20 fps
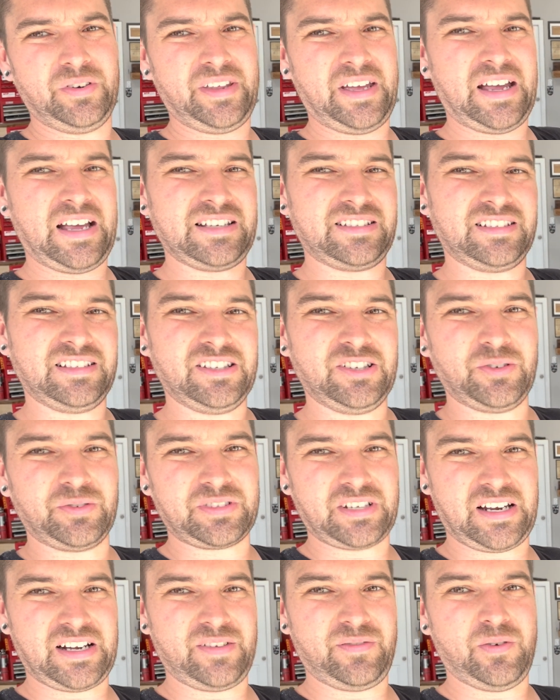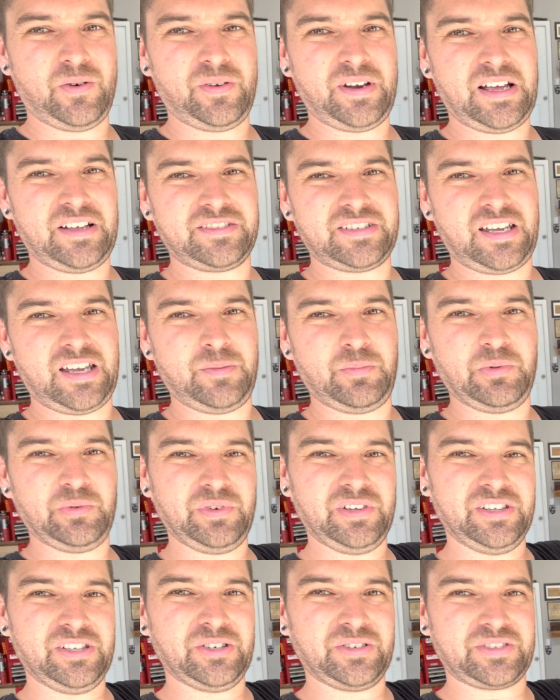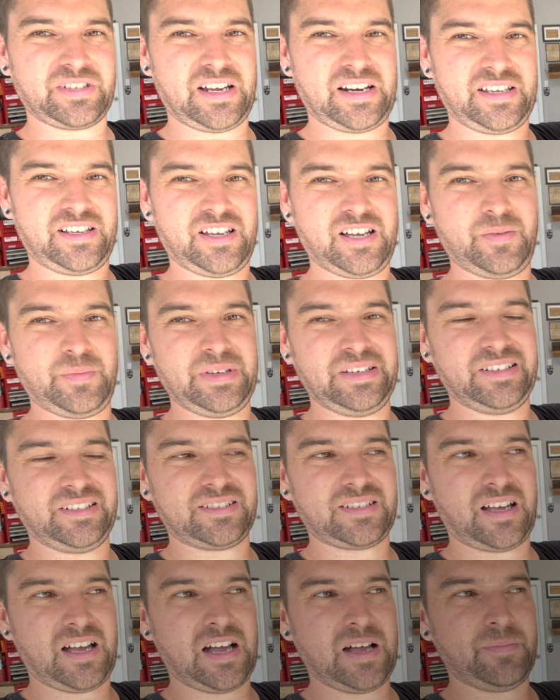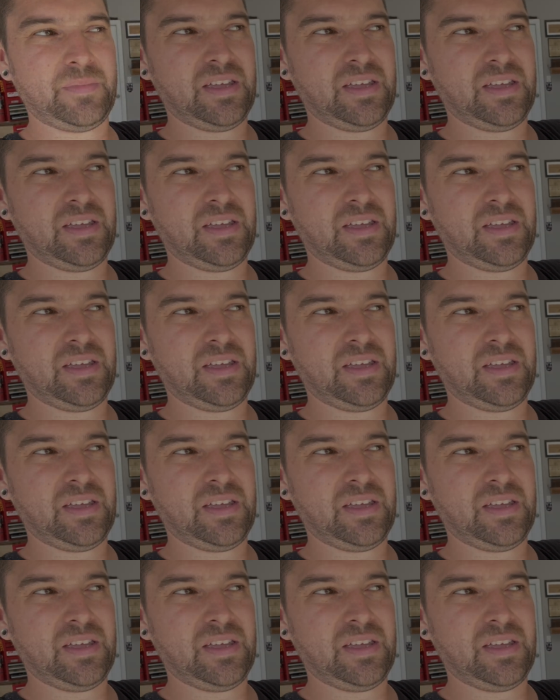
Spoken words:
that has the little tiny fold out table, the little tiny cubby, and a little tiny